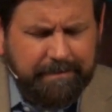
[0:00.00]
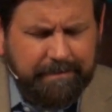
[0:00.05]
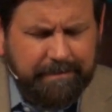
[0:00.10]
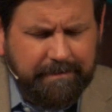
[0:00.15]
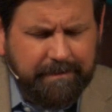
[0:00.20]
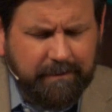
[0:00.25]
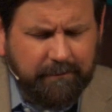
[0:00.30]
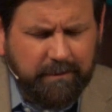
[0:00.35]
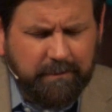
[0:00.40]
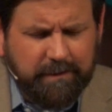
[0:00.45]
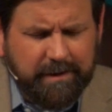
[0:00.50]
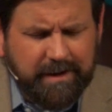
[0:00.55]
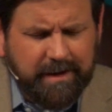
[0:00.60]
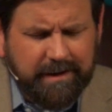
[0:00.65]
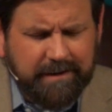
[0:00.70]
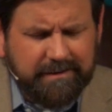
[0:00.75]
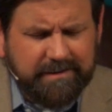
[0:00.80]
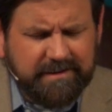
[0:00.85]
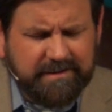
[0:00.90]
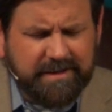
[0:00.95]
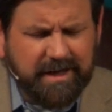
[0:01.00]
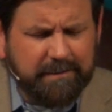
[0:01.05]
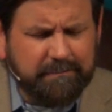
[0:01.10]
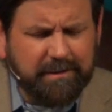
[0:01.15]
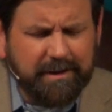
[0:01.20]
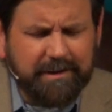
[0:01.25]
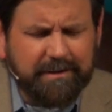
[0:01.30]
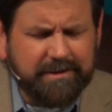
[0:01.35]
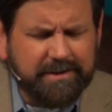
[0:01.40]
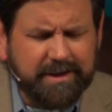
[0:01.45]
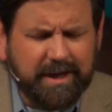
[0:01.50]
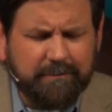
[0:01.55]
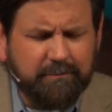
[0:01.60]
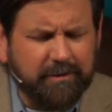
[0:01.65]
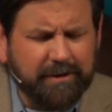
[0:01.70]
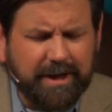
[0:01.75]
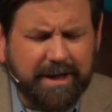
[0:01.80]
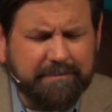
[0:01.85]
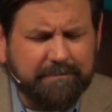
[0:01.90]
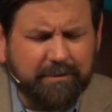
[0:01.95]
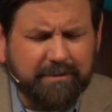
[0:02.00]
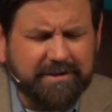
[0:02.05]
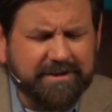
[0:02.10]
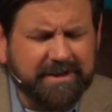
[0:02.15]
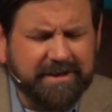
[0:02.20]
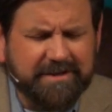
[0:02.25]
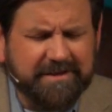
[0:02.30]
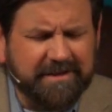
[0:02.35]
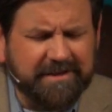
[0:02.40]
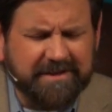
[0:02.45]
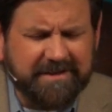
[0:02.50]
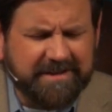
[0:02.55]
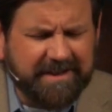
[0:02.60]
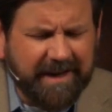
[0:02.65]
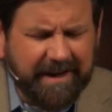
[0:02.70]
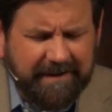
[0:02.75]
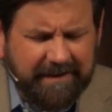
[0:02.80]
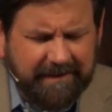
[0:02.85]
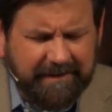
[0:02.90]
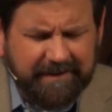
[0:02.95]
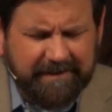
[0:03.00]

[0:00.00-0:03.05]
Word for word: that we would not stub- stubbornly persist in sin,